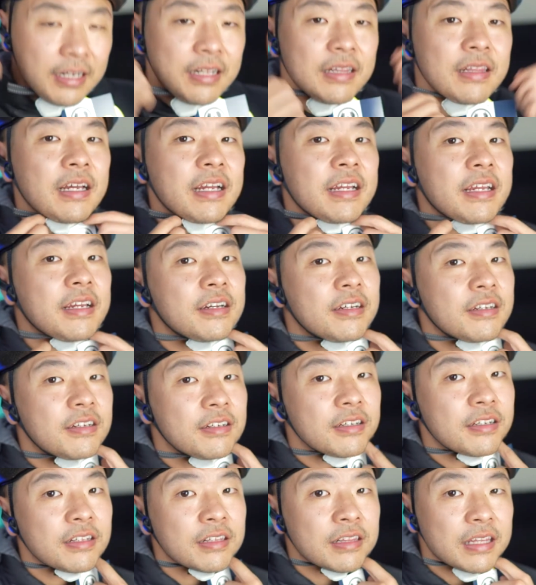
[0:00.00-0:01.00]
I like
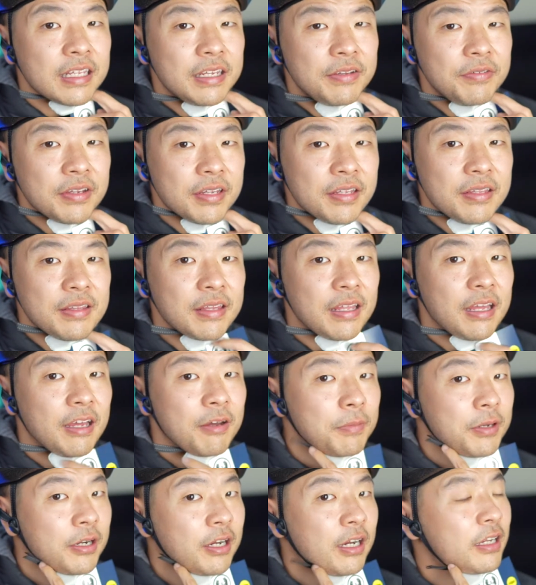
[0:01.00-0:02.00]
leaving the
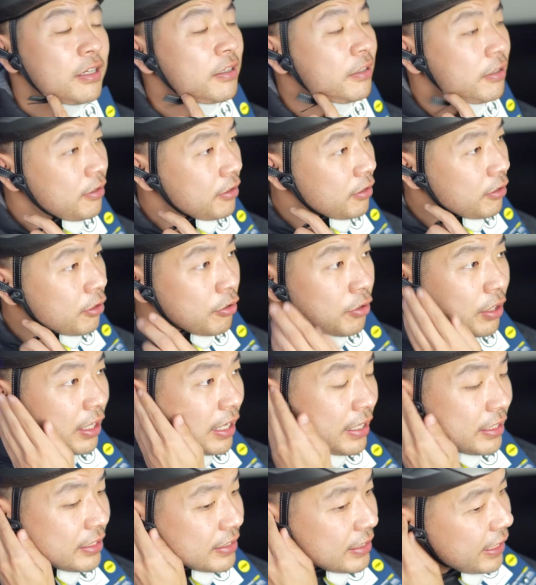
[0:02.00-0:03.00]
helmet on
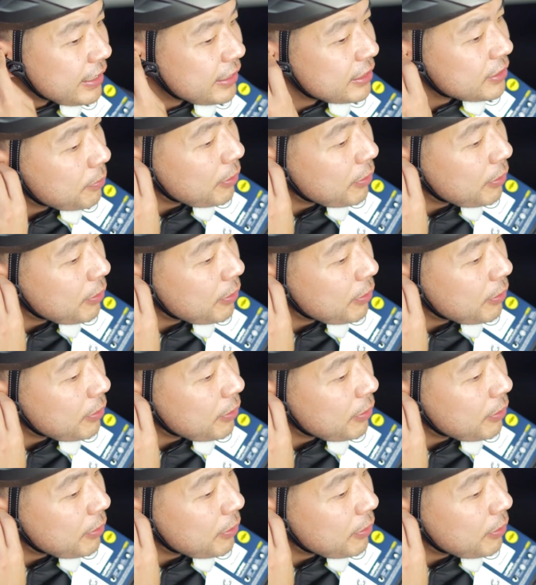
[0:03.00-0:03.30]
as tight as